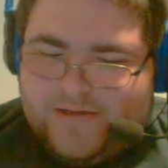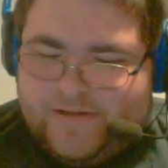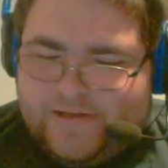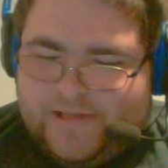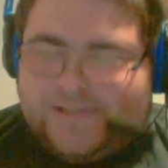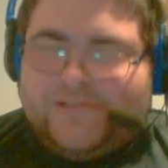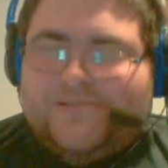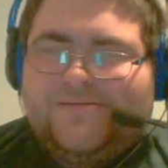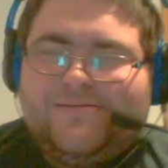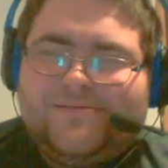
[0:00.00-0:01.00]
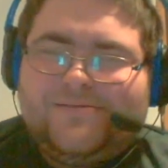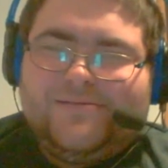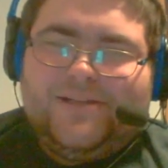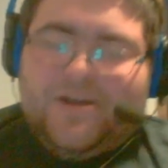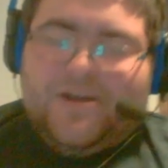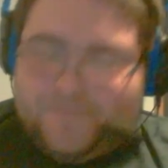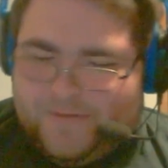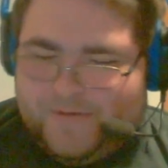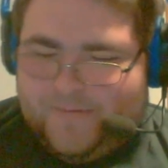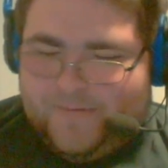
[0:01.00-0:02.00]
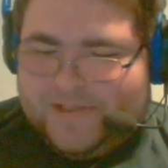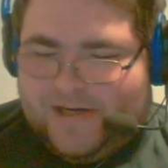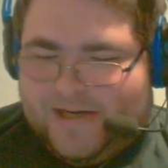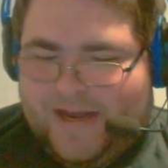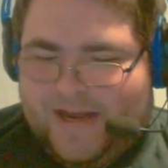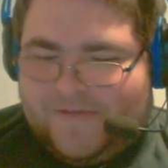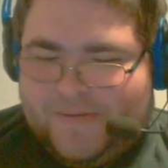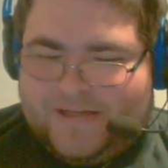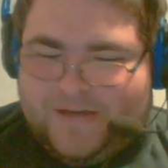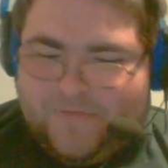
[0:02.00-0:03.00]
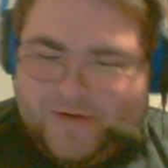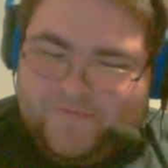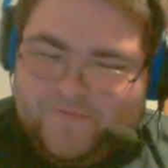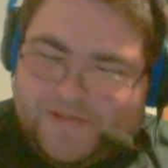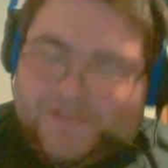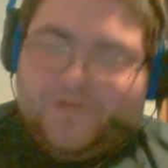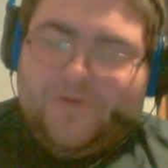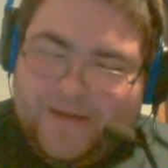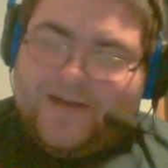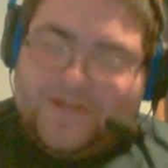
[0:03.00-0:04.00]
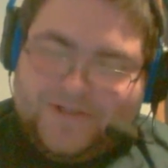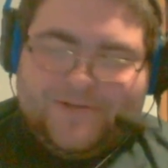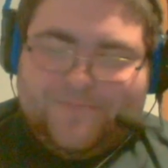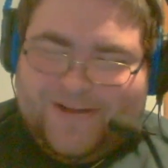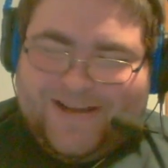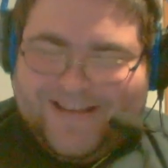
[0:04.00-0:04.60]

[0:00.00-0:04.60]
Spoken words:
Because WWE is not going to have SmackDown win every single match, but